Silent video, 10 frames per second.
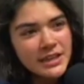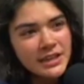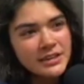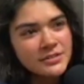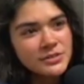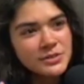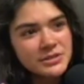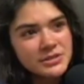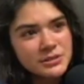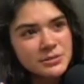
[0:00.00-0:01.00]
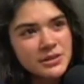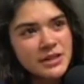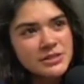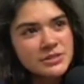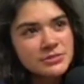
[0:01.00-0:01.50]
And of course, Liberal
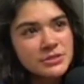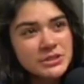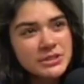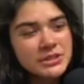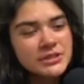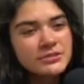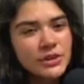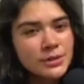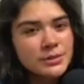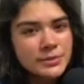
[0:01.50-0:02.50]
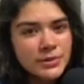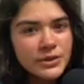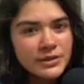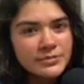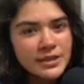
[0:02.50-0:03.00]
has a really good volleyball
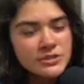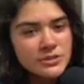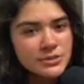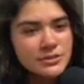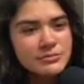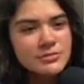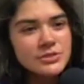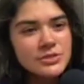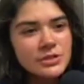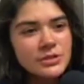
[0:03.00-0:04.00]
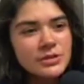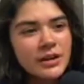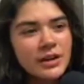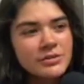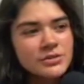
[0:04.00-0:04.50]
program at Seward, so
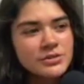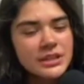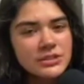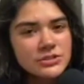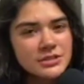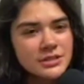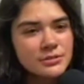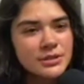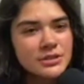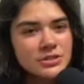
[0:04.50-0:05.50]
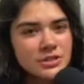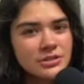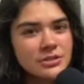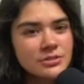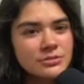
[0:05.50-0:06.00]
I was really interested when
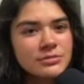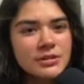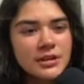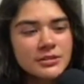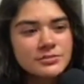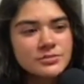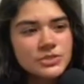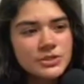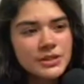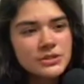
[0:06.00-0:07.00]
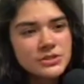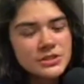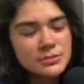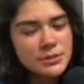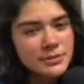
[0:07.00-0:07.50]
Gino um, showed
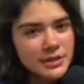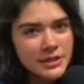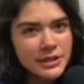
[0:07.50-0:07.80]
interest in me playing